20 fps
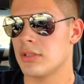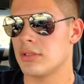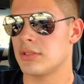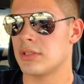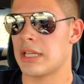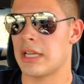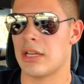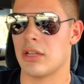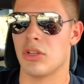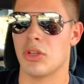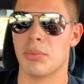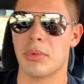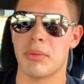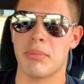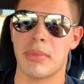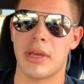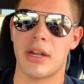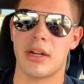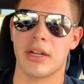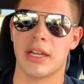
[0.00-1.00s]
to get a little
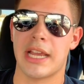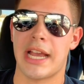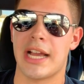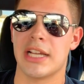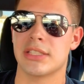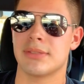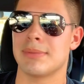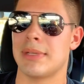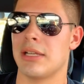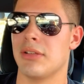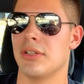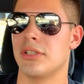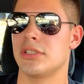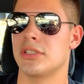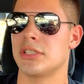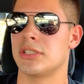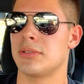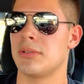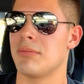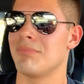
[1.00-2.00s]
bit better gas mileage.
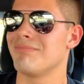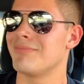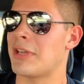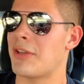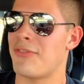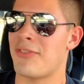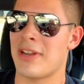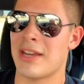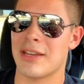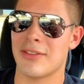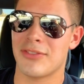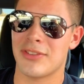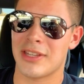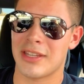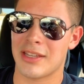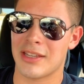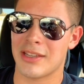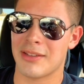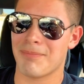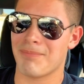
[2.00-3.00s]
Just if
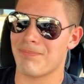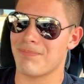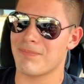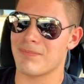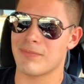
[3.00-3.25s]
anything,